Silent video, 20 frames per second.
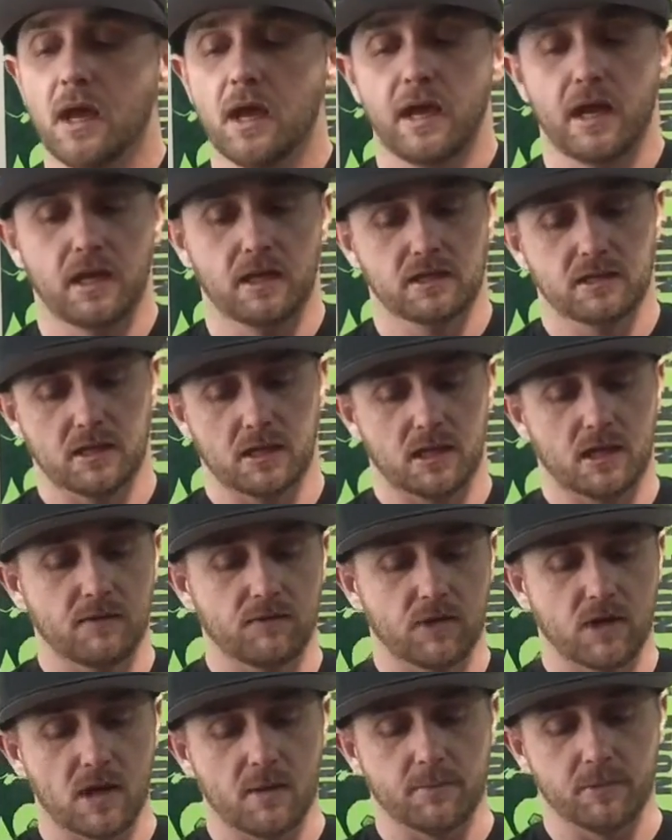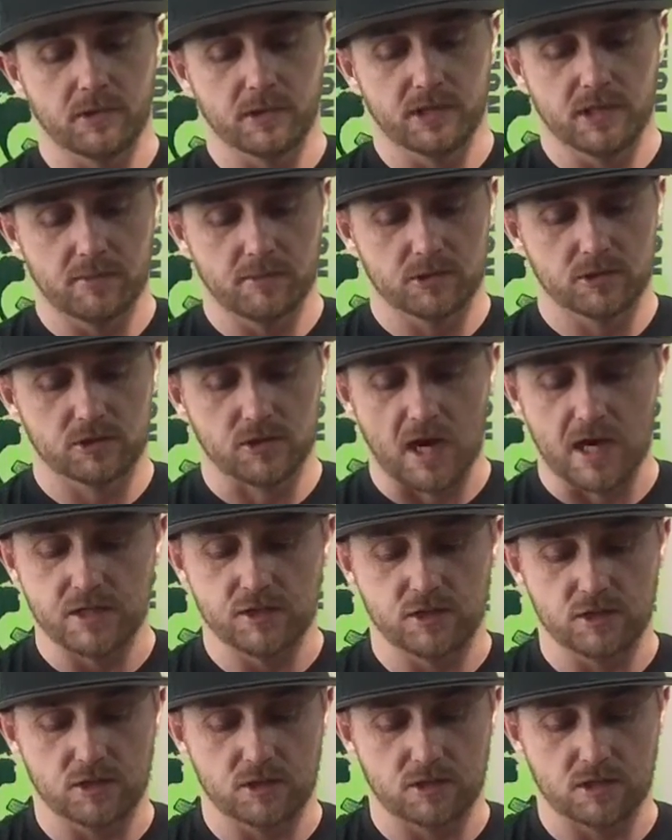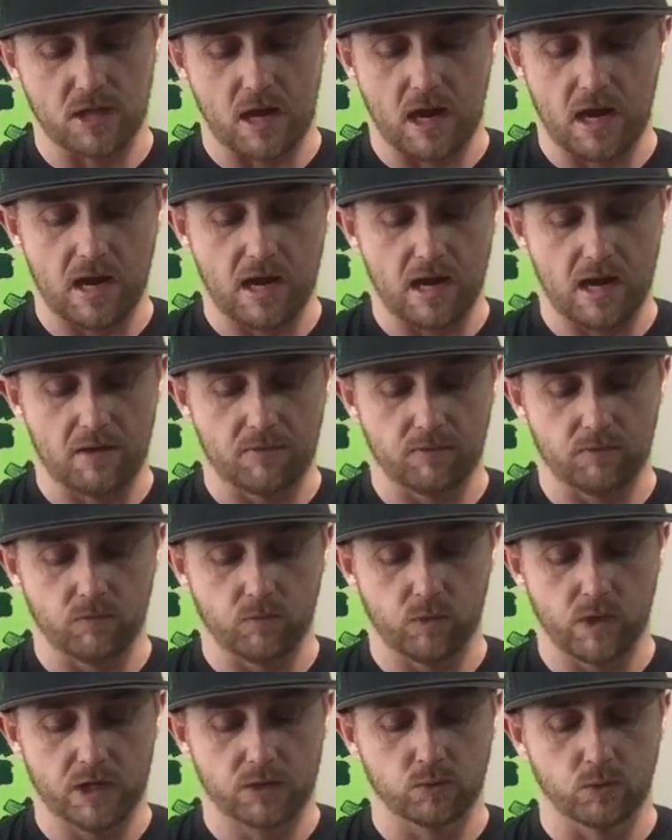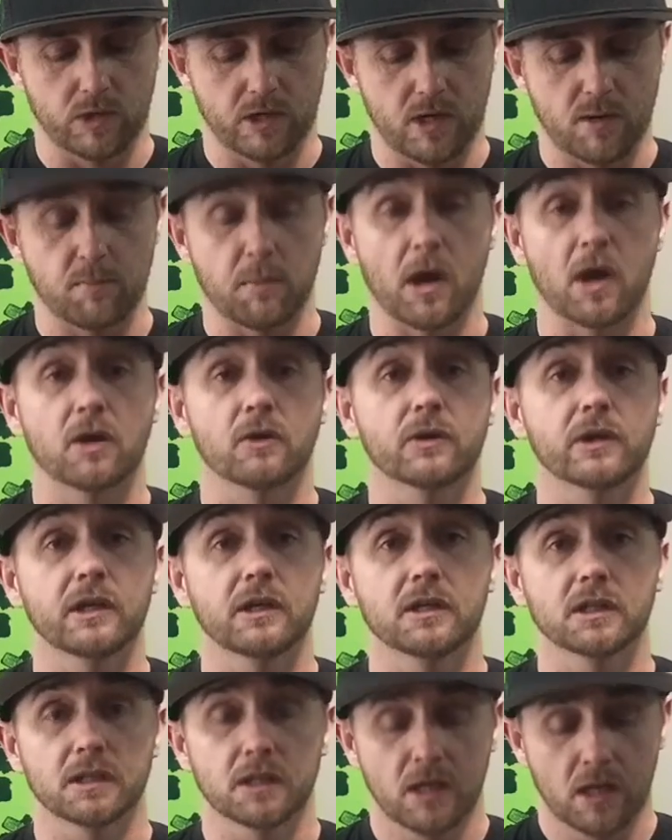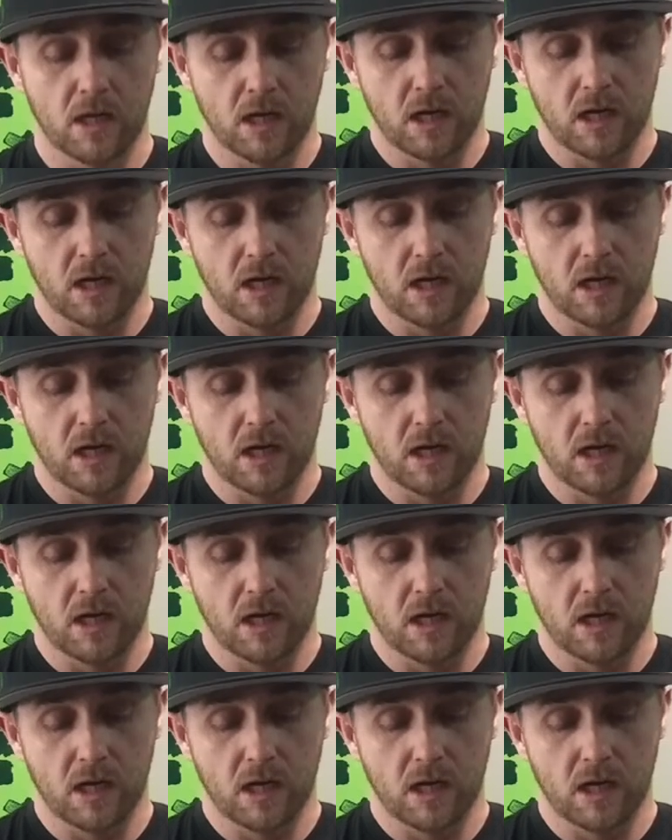And to give a couple of demonstrations, I've wicked one up earlier